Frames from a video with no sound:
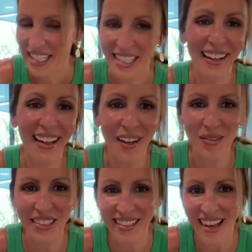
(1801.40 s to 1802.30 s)
Today
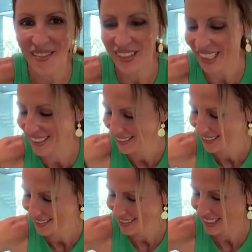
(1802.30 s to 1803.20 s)
I'm sloppy.
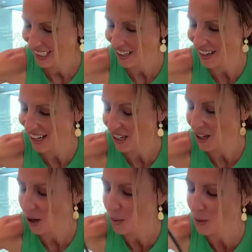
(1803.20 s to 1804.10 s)
All right,
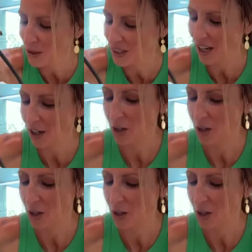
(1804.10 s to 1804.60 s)
almost there,